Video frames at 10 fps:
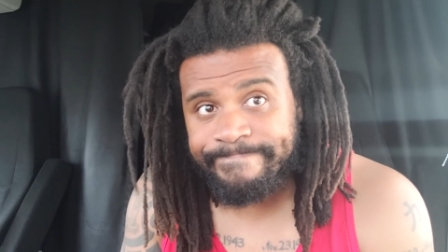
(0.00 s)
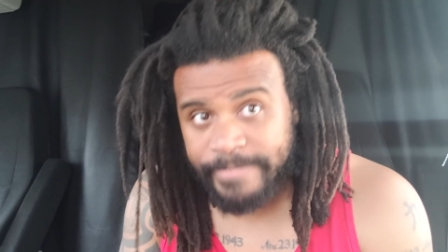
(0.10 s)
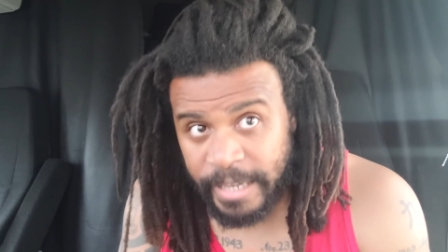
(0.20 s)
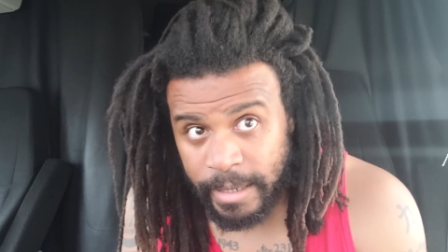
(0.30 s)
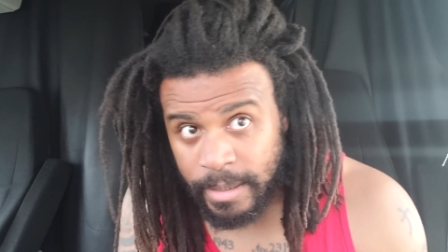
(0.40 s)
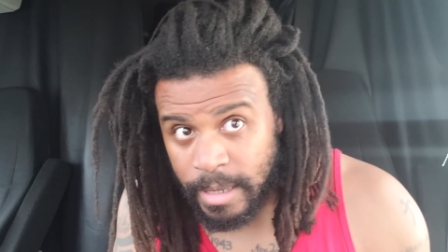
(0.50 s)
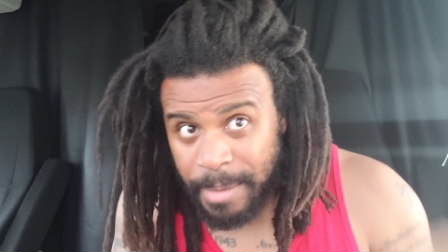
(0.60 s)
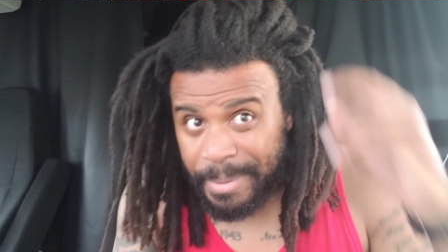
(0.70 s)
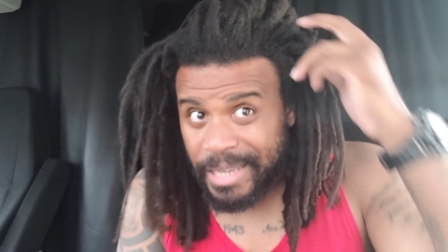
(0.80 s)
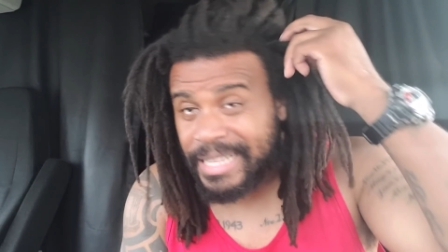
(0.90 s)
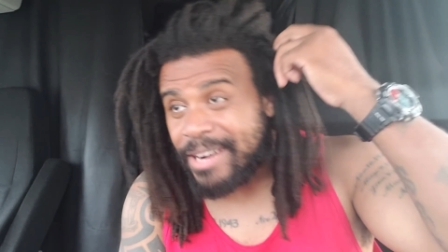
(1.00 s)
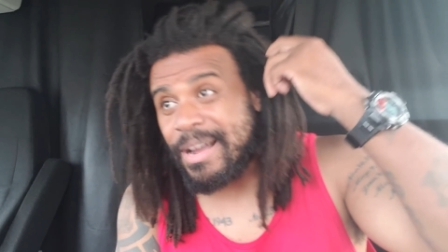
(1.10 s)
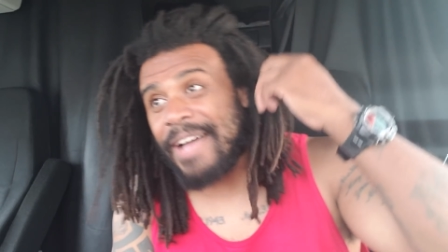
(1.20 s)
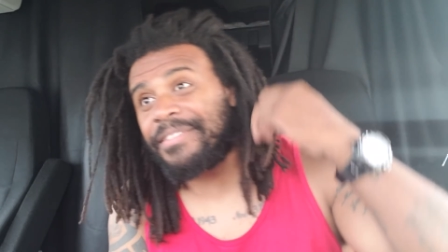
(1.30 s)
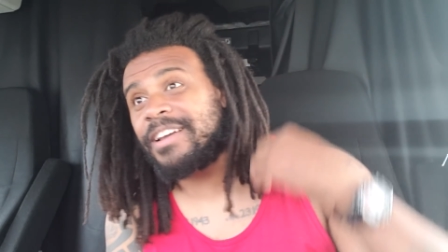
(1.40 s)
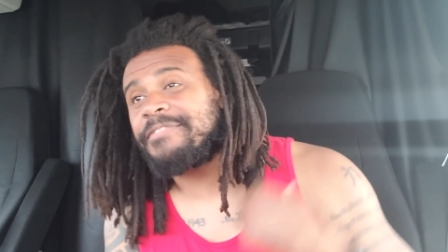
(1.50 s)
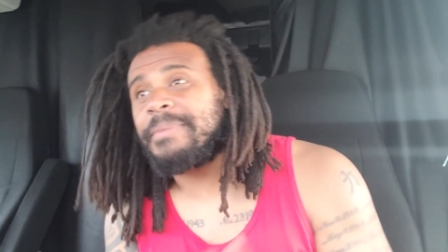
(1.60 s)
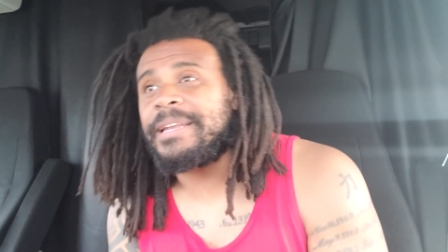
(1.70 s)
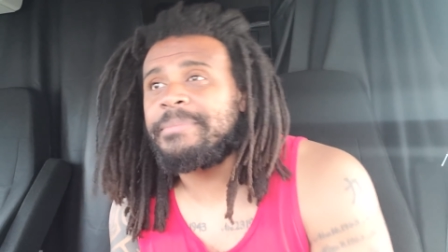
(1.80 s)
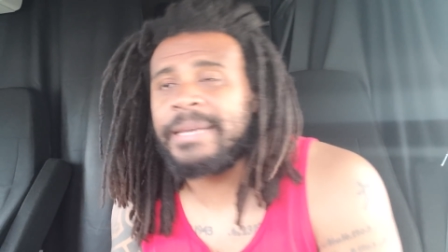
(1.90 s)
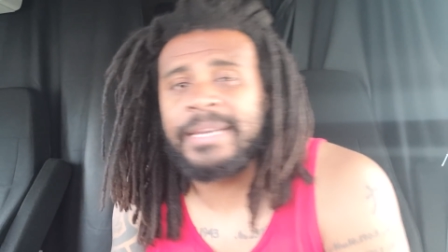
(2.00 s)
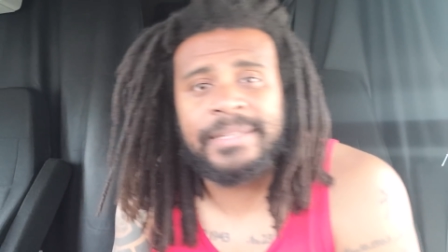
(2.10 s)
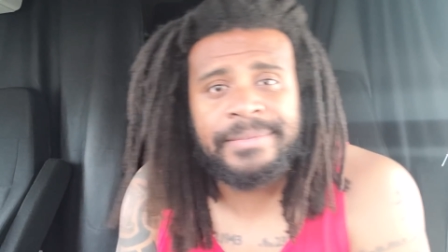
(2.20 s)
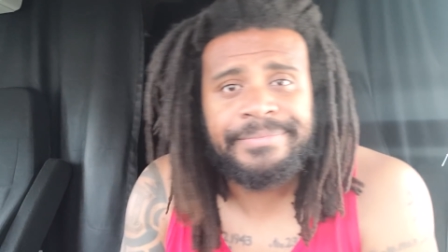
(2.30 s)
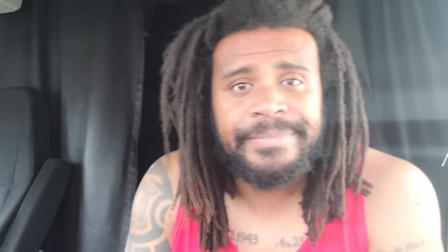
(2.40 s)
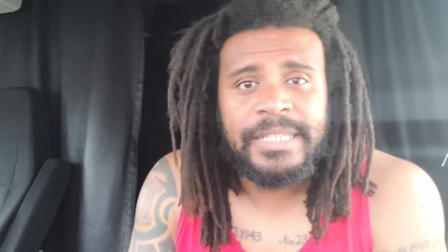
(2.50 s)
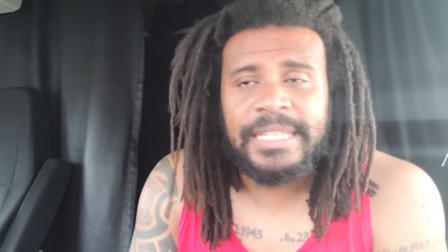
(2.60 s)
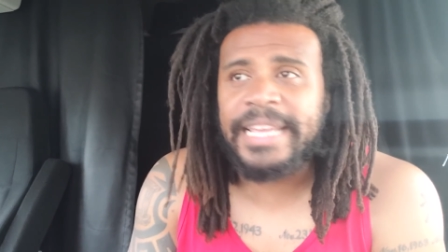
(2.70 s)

Yeah. Because they don't have enough money, man.